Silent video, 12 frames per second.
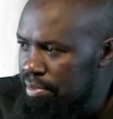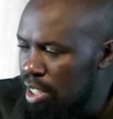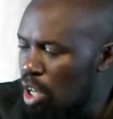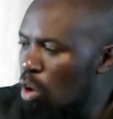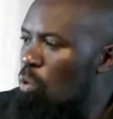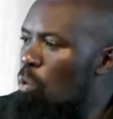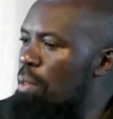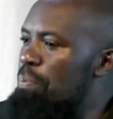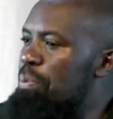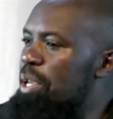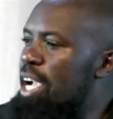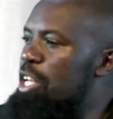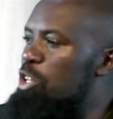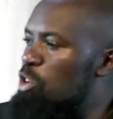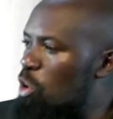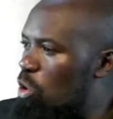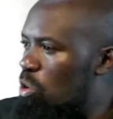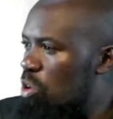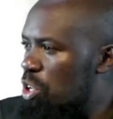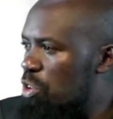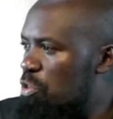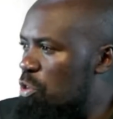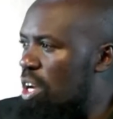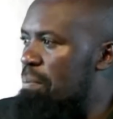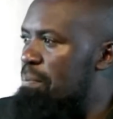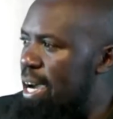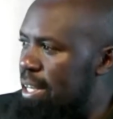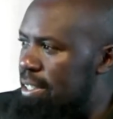One thing I know, if you are a man,